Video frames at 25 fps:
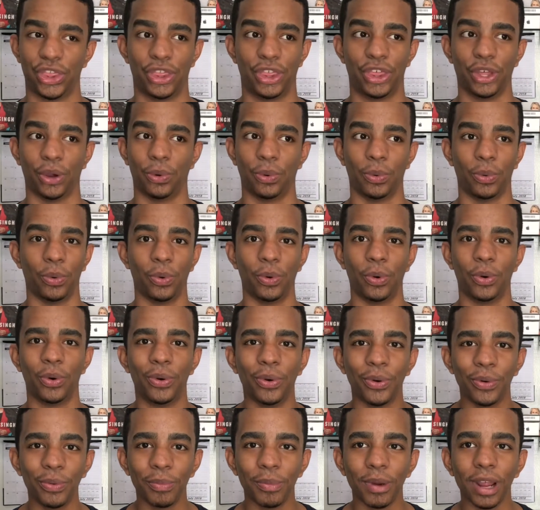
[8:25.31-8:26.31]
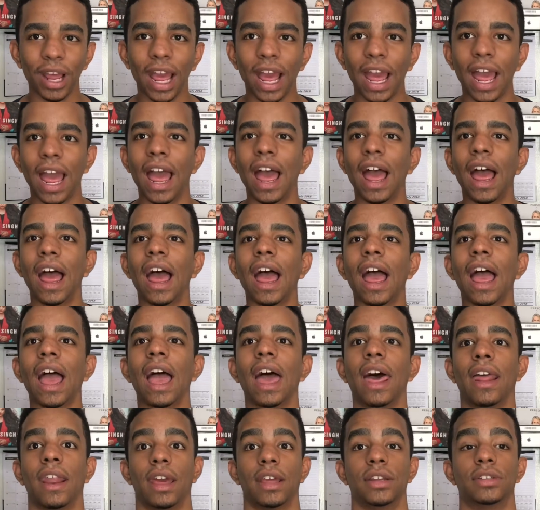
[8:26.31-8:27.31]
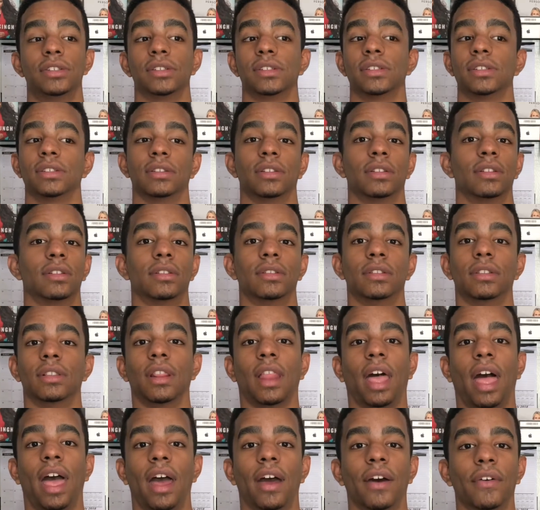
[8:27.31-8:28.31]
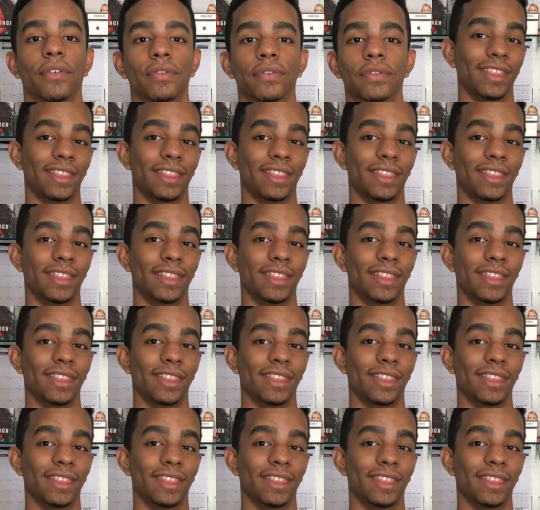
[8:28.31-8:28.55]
the room, and I just laugh.